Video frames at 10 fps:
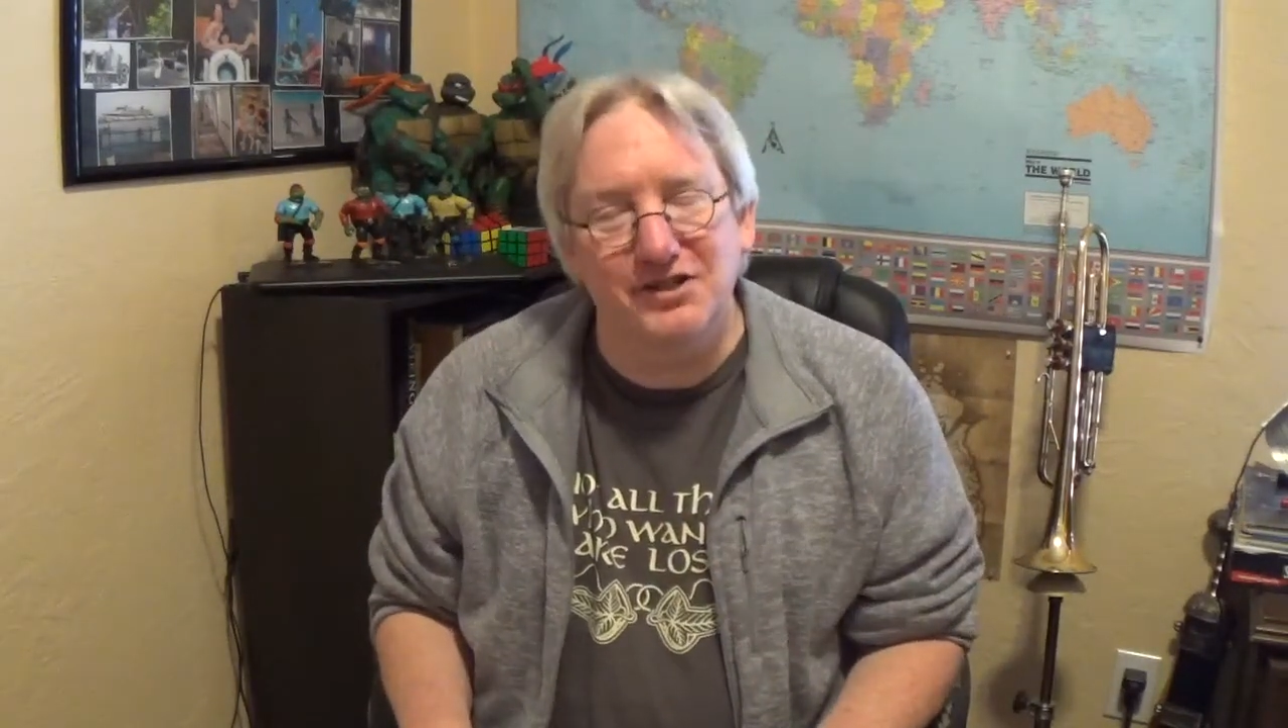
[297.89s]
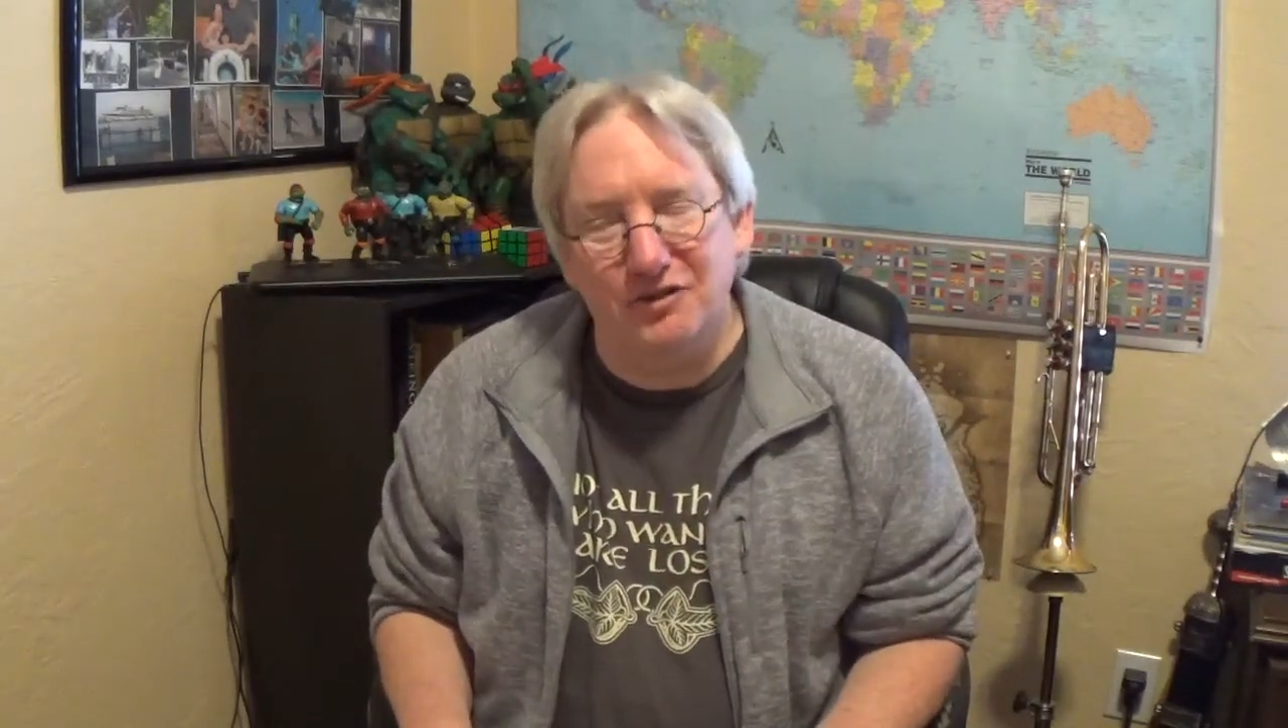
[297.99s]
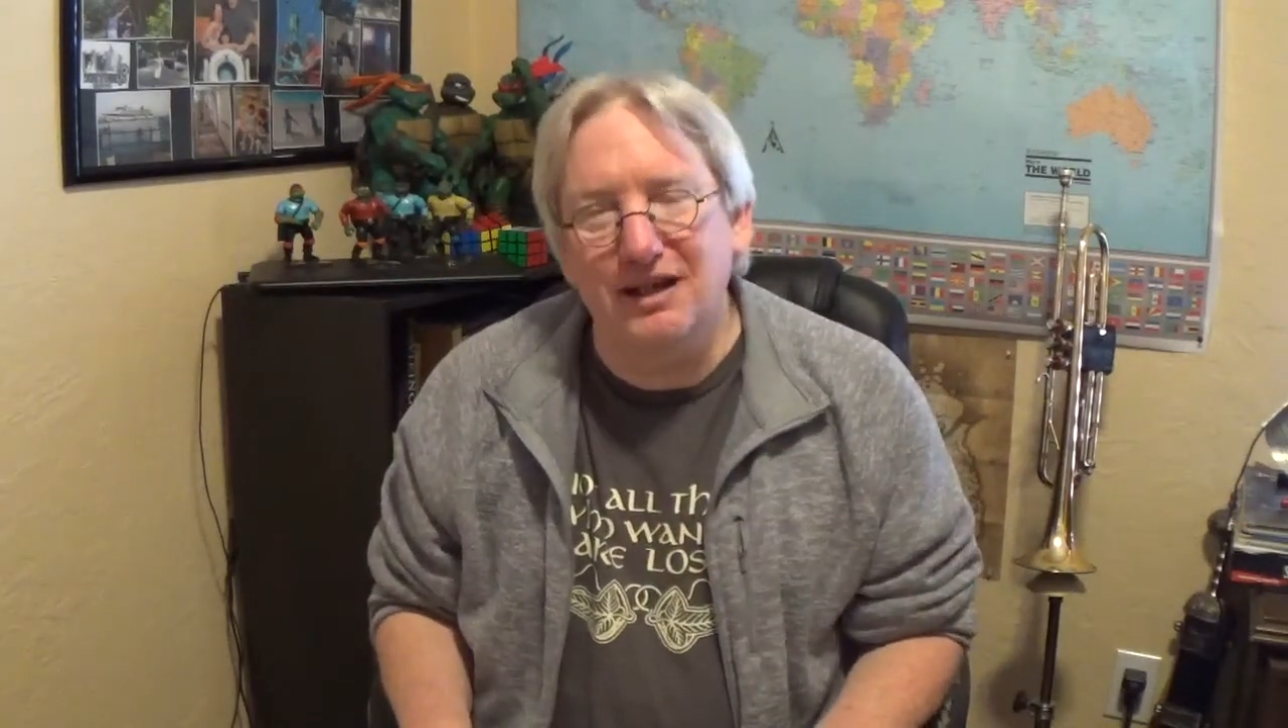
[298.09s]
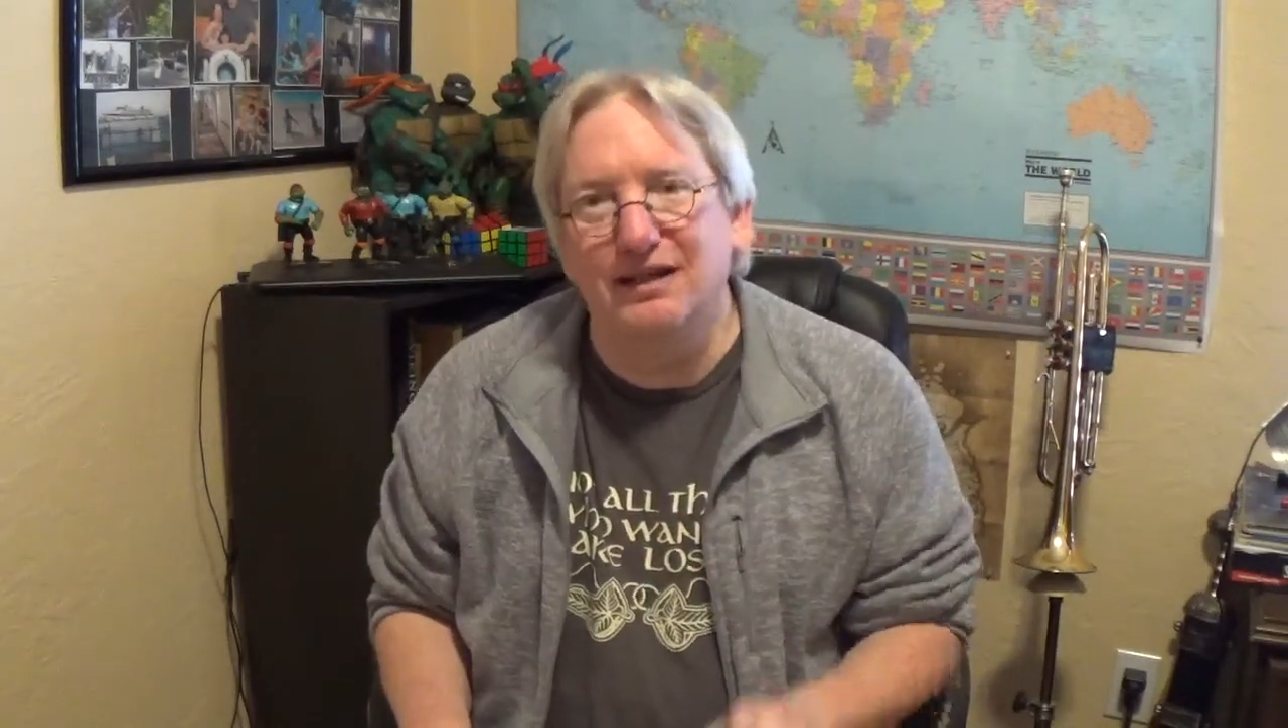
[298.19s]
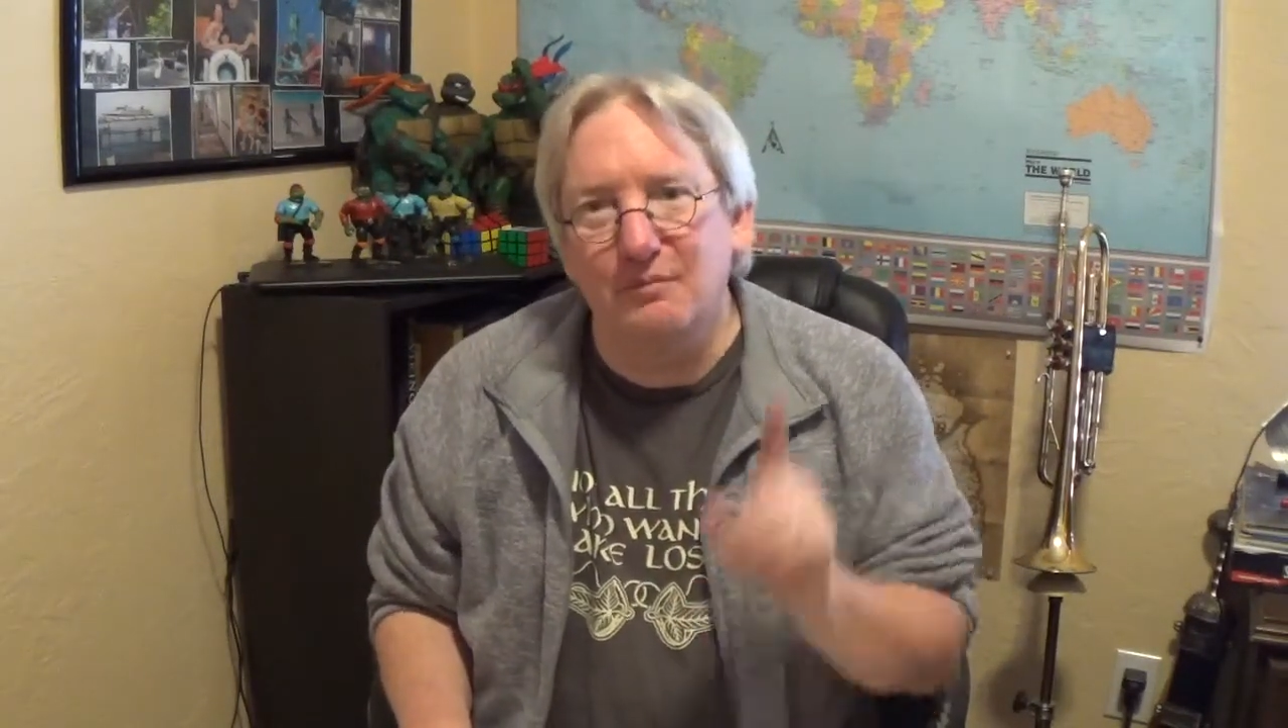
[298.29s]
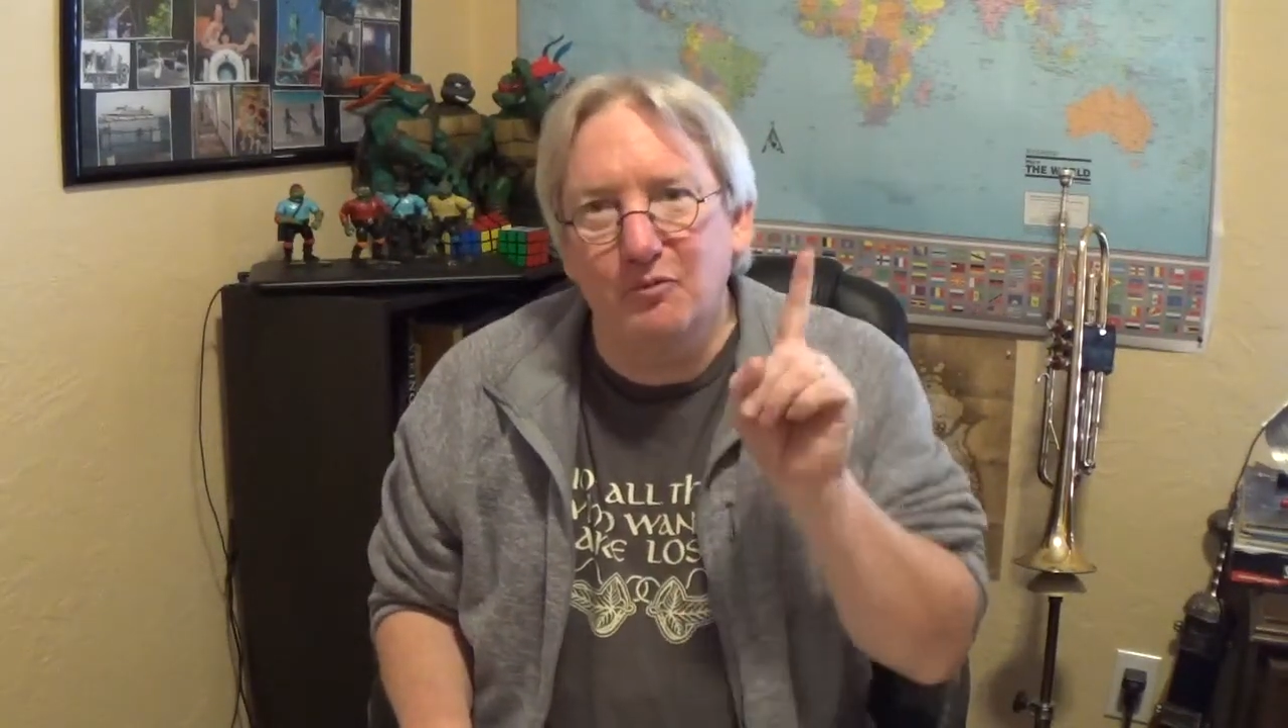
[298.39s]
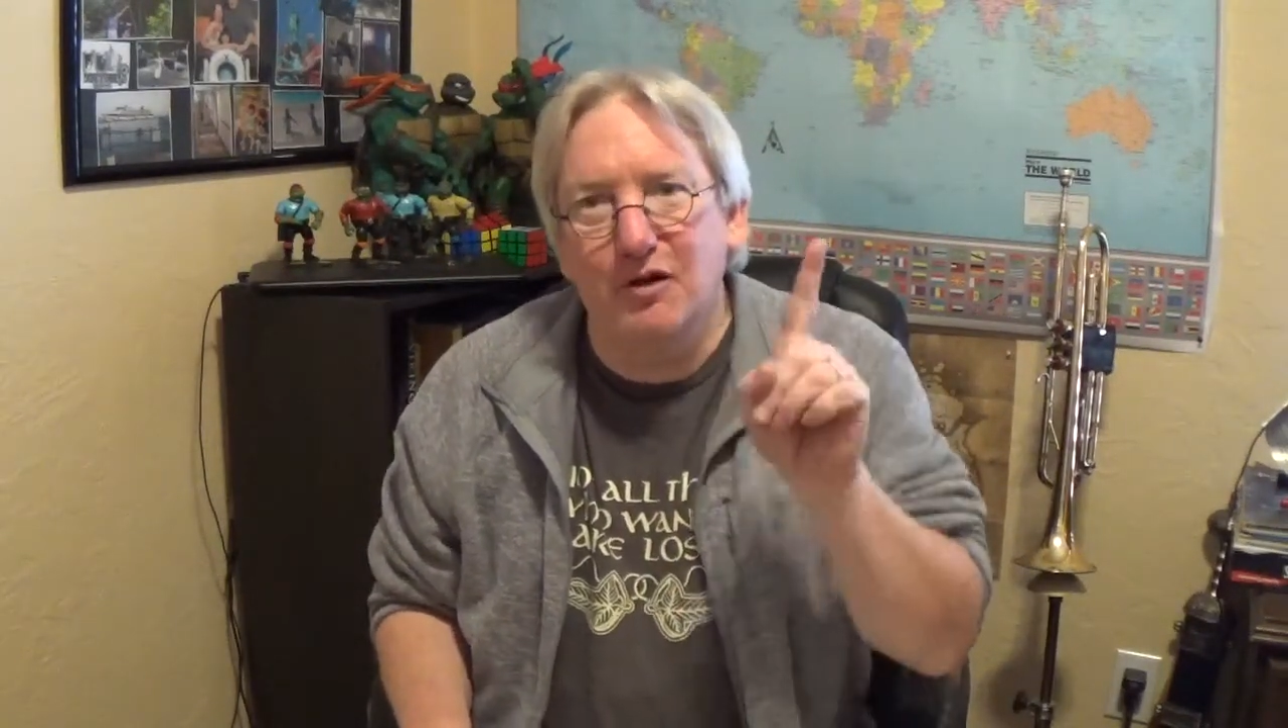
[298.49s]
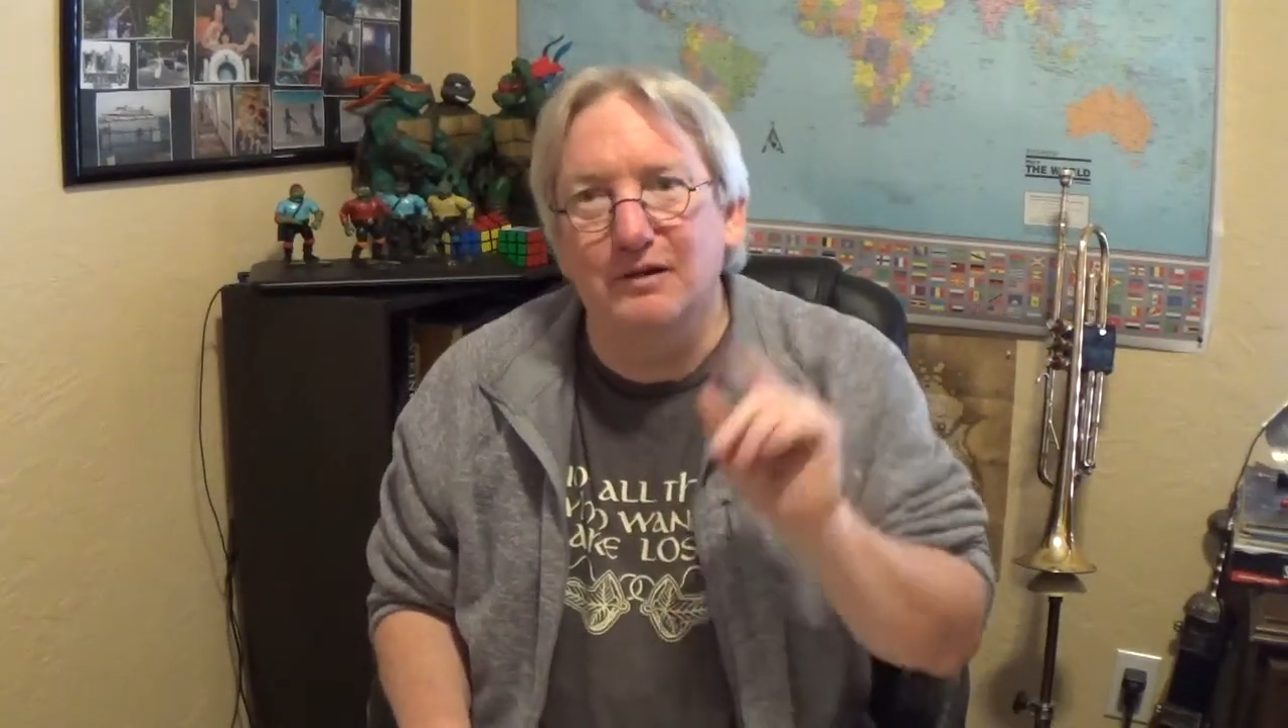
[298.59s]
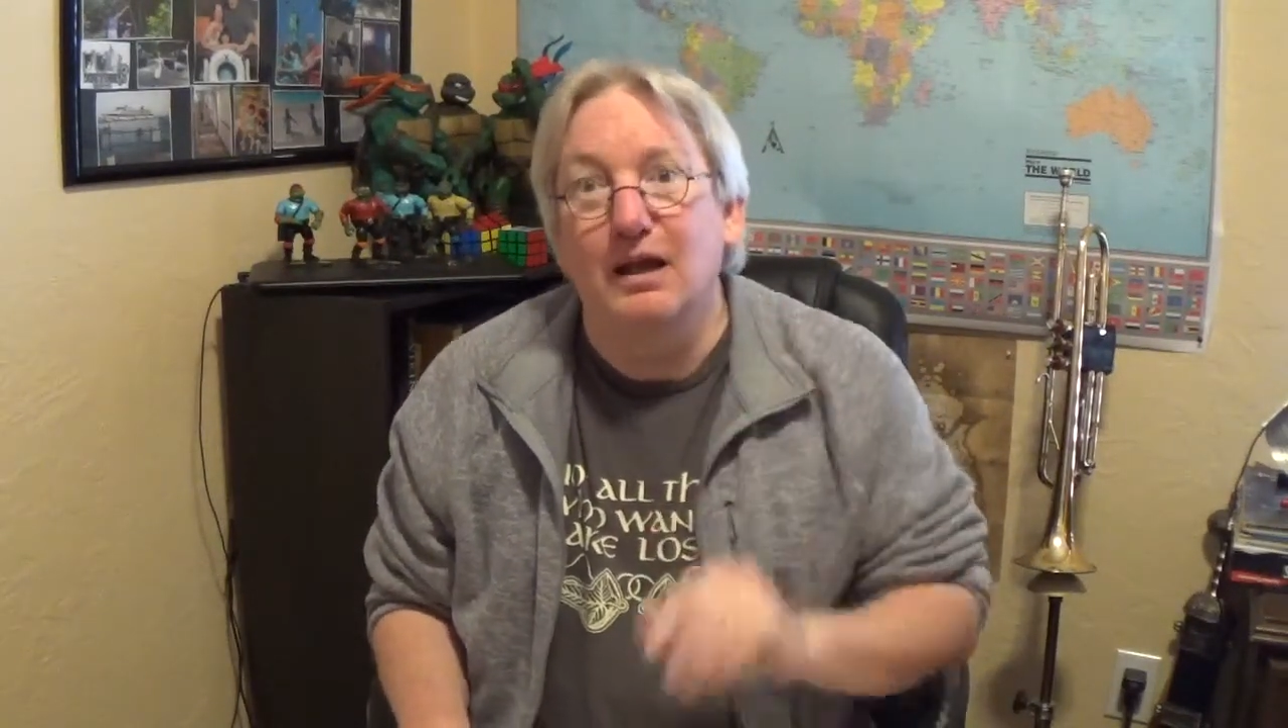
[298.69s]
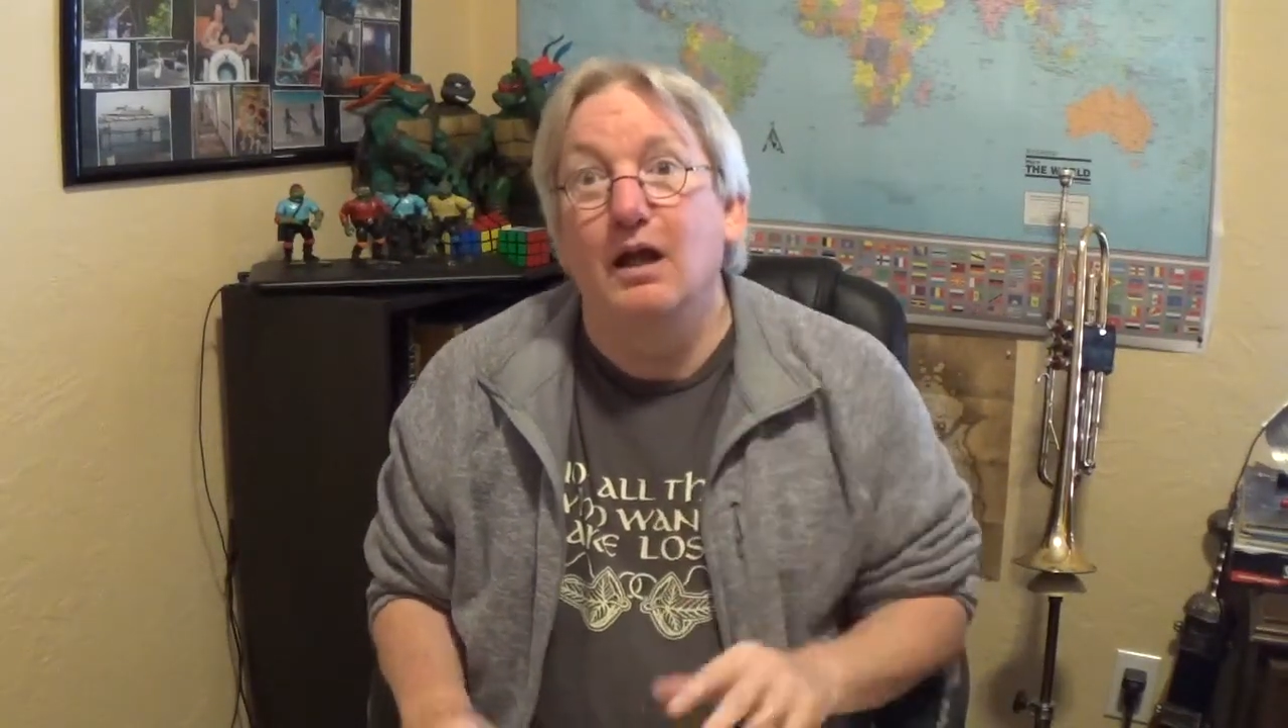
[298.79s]
okay, number
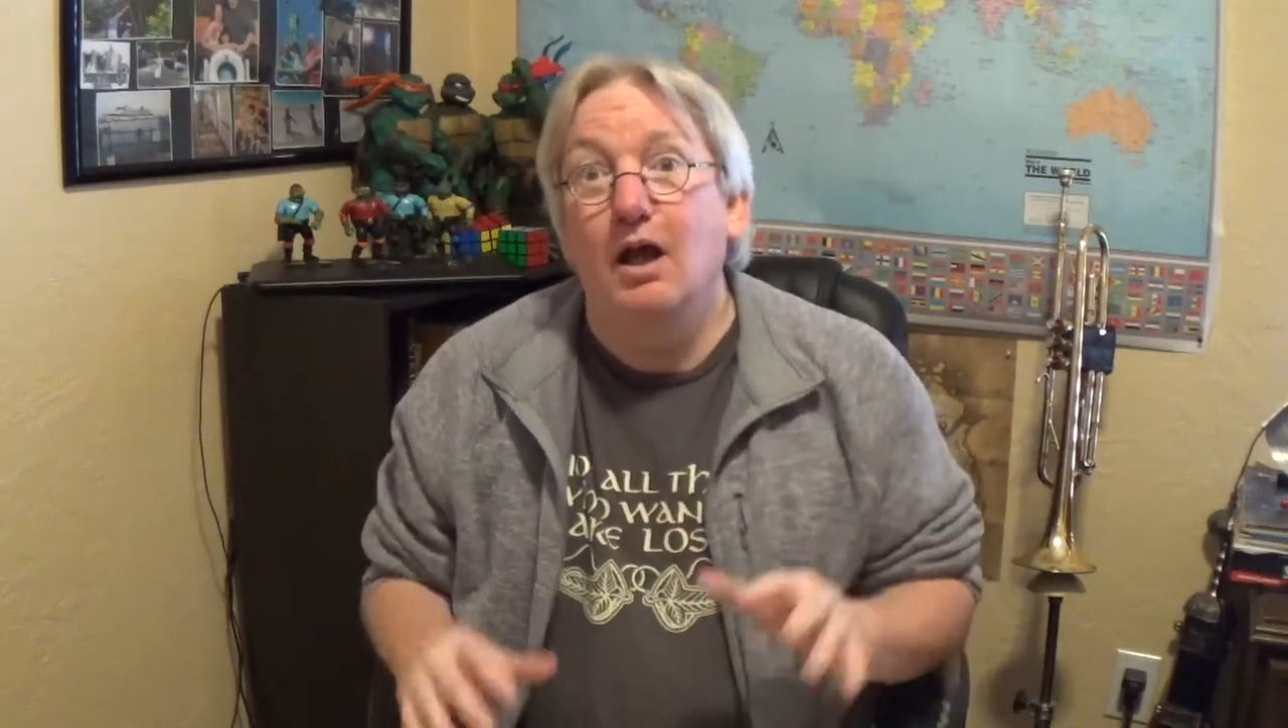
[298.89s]
one,